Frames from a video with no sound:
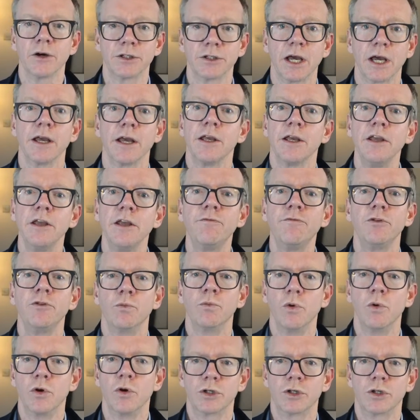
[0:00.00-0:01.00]
if you work
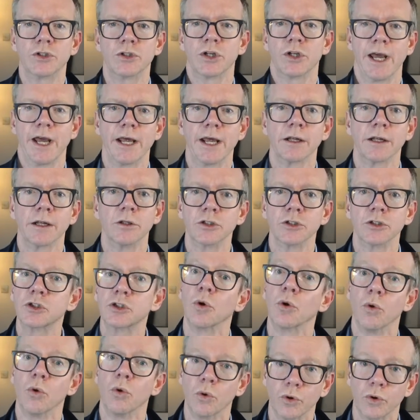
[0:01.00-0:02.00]
as an analyst or
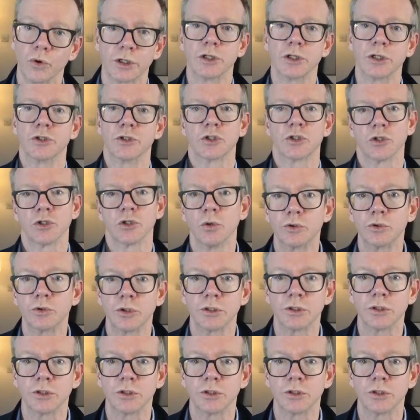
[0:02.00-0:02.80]
a consultant.